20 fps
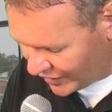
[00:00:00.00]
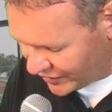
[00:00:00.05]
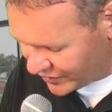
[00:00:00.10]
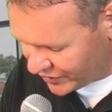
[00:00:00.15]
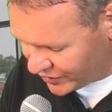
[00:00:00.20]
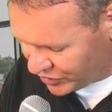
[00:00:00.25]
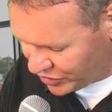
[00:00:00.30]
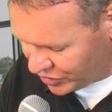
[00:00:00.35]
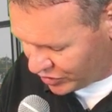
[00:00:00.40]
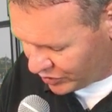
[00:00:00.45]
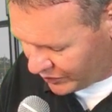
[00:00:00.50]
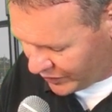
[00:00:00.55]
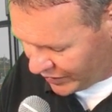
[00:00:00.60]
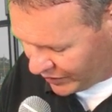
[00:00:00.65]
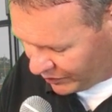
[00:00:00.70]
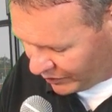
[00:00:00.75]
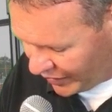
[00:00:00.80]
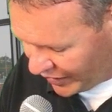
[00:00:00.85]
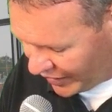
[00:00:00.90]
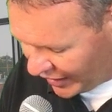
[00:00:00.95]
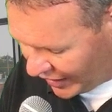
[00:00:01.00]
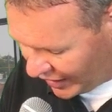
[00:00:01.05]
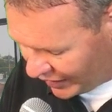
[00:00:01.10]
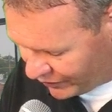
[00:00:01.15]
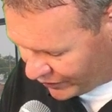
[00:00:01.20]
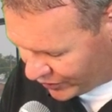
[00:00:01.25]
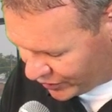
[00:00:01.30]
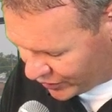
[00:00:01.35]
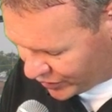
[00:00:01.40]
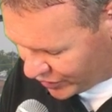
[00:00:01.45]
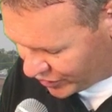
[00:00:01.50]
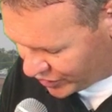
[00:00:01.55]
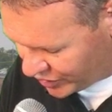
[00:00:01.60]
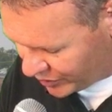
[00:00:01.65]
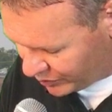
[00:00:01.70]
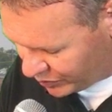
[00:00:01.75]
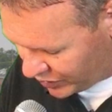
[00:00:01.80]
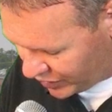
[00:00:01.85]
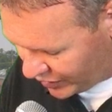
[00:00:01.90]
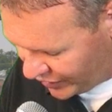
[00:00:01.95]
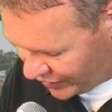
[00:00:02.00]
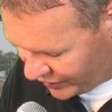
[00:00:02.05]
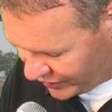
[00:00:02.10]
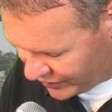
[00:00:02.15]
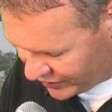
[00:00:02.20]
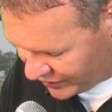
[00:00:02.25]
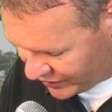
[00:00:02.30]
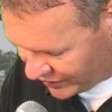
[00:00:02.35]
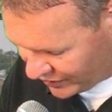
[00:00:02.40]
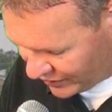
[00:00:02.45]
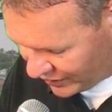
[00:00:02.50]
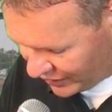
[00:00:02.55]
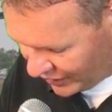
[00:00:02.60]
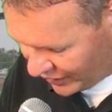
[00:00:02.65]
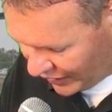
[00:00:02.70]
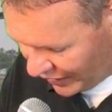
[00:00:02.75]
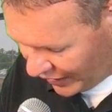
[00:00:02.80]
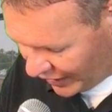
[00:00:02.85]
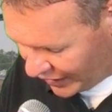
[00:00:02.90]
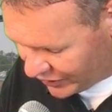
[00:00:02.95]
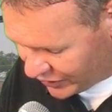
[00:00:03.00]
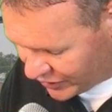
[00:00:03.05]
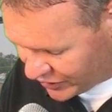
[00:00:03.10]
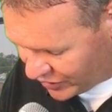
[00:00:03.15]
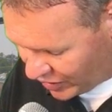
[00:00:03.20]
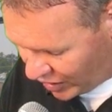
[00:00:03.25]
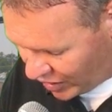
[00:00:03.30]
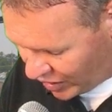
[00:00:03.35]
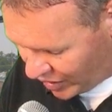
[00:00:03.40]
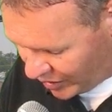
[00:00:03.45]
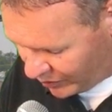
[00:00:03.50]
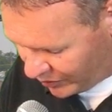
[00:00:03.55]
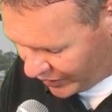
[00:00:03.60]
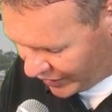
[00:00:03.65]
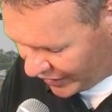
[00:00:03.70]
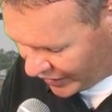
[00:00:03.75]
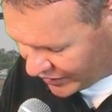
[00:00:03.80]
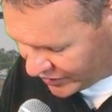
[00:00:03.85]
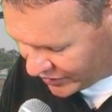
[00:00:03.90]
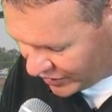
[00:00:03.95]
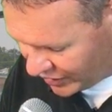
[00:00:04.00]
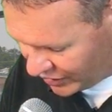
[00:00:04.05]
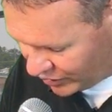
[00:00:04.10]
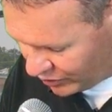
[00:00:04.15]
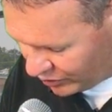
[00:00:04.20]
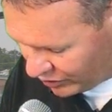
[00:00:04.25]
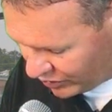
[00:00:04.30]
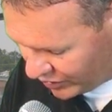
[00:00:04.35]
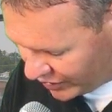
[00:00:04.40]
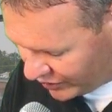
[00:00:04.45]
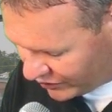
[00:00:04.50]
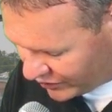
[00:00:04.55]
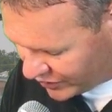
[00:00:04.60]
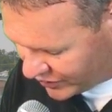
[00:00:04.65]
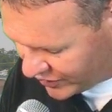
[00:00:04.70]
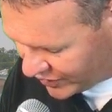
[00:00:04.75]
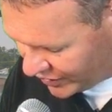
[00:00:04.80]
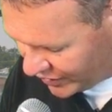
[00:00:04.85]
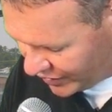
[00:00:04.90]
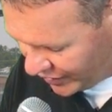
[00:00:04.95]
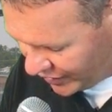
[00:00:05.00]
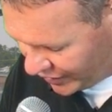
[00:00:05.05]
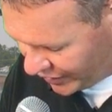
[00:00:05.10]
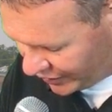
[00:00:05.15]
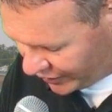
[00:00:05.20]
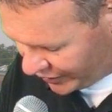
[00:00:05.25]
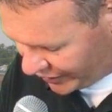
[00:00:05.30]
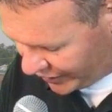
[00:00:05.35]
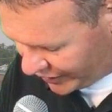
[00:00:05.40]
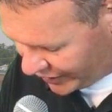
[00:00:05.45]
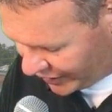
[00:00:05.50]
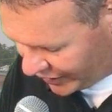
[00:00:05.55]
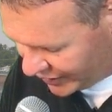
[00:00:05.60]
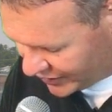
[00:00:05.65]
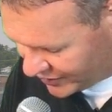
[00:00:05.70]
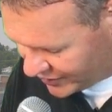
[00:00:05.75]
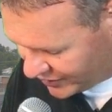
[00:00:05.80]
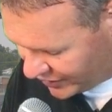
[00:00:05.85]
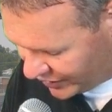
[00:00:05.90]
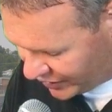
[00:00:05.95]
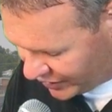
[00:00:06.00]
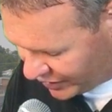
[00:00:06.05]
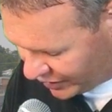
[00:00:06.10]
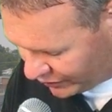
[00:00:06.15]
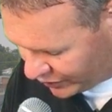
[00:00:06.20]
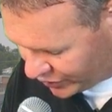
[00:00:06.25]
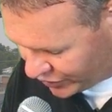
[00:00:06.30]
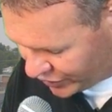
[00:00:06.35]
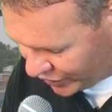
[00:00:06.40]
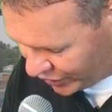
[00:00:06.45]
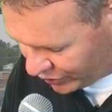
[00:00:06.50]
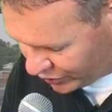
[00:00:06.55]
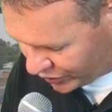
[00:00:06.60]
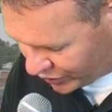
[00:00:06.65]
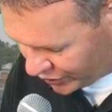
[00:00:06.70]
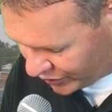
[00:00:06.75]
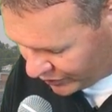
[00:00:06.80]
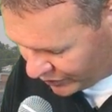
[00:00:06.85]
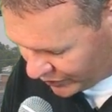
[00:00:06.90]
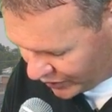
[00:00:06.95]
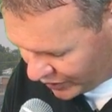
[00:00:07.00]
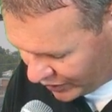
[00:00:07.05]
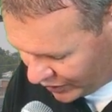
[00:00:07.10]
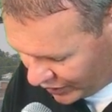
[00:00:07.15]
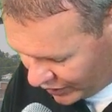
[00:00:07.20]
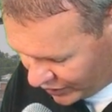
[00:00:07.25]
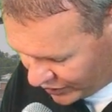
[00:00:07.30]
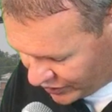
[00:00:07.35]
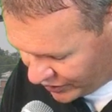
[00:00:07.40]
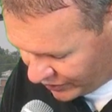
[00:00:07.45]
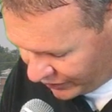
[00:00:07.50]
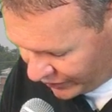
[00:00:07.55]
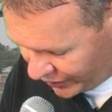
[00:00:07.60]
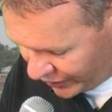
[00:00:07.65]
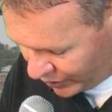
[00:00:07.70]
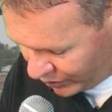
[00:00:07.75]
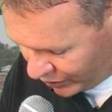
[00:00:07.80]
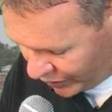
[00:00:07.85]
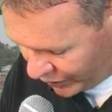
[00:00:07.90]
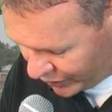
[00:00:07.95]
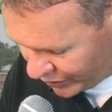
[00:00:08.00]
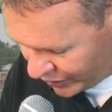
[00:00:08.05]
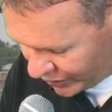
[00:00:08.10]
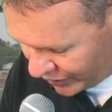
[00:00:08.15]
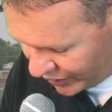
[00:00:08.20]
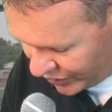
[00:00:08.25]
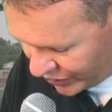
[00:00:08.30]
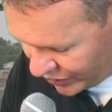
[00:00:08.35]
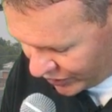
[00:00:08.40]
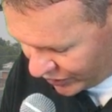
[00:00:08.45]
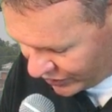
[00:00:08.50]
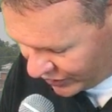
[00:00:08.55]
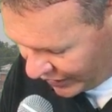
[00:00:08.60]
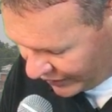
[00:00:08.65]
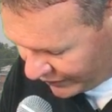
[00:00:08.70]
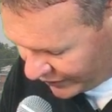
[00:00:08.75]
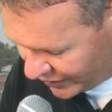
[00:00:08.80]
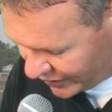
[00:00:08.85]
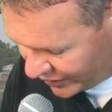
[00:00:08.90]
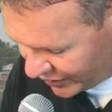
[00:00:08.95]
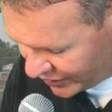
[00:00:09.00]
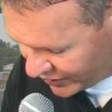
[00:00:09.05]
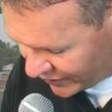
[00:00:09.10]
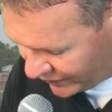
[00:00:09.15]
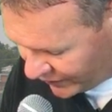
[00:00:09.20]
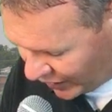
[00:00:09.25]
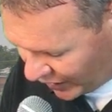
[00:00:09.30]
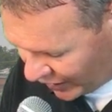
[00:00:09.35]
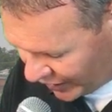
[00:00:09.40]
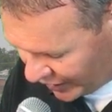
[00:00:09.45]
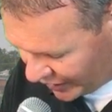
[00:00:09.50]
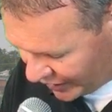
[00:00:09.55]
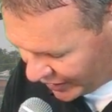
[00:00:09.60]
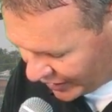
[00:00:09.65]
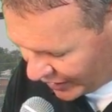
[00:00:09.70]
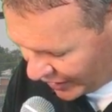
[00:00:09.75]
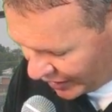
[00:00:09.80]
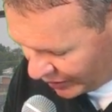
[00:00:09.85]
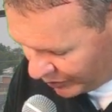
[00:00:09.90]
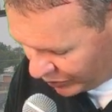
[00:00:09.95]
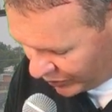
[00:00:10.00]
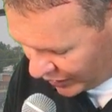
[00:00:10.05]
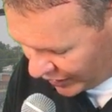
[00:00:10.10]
Ladies and gentlemen, may I have your attention, please? At this time, we ask that you leave the seating area and seek cover shelter. Severe weather conditions have intensified and